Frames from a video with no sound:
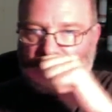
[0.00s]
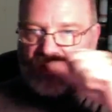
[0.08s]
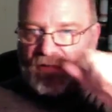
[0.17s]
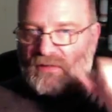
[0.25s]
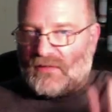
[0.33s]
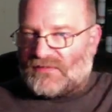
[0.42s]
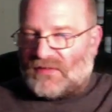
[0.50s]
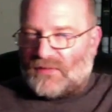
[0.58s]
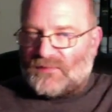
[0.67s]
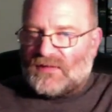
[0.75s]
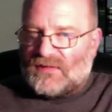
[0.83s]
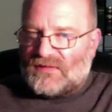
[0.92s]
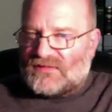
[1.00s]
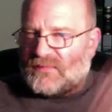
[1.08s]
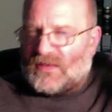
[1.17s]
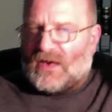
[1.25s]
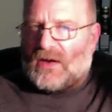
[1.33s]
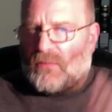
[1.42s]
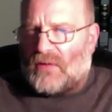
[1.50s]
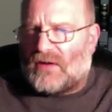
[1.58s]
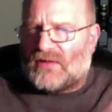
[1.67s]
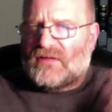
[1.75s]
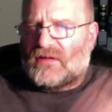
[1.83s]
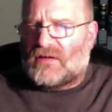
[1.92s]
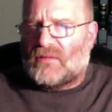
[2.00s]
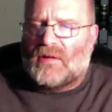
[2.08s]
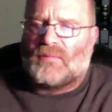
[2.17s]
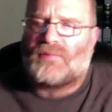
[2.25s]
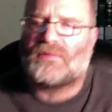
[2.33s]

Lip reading: There's definitely some air wanting to come up.